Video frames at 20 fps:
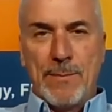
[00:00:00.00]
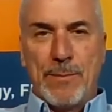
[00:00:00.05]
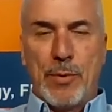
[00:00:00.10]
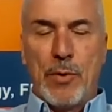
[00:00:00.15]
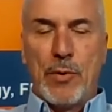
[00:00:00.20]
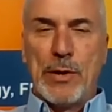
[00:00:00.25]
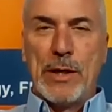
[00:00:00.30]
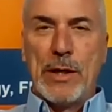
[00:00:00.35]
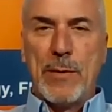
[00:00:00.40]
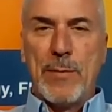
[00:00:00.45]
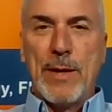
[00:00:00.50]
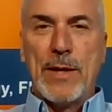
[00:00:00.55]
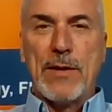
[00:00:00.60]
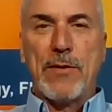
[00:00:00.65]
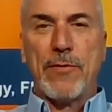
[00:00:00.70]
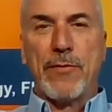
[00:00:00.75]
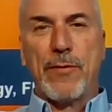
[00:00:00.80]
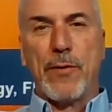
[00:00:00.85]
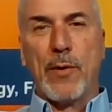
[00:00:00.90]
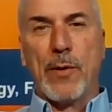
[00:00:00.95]
pointing them at
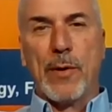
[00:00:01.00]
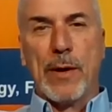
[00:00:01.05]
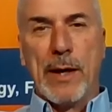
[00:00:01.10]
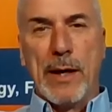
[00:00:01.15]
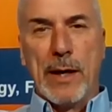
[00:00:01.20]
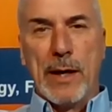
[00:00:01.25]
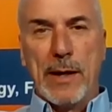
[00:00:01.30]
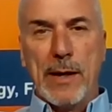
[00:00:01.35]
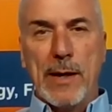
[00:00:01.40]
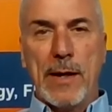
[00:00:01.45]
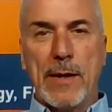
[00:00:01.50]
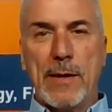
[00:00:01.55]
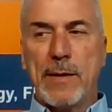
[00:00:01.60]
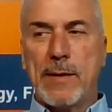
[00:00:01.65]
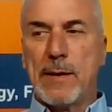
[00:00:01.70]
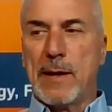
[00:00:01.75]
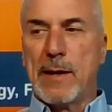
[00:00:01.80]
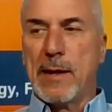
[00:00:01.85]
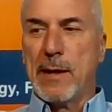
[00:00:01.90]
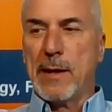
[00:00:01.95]
their forehead.
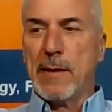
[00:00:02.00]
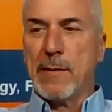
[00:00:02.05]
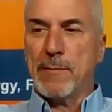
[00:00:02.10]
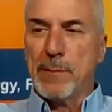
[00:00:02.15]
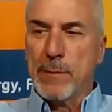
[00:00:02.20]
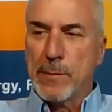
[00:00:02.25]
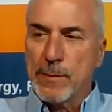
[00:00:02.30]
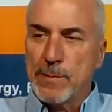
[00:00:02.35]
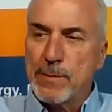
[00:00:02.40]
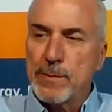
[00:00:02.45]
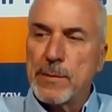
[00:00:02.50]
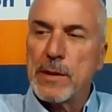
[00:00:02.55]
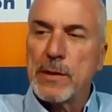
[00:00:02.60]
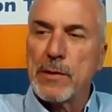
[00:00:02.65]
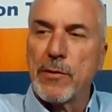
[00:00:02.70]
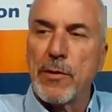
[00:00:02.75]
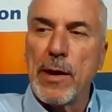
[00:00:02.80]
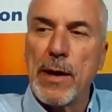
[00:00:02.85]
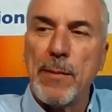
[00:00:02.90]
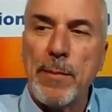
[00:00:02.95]
I'll
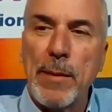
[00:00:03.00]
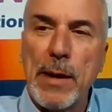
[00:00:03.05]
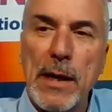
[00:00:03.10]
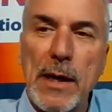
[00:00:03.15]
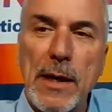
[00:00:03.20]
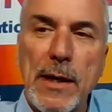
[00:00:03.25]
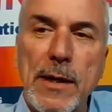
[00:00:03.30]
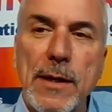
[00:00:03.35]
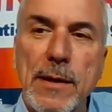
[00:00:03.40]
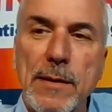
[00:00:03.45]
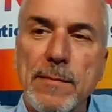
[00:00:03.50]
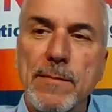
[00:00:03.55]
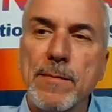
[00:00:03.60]
grab mine,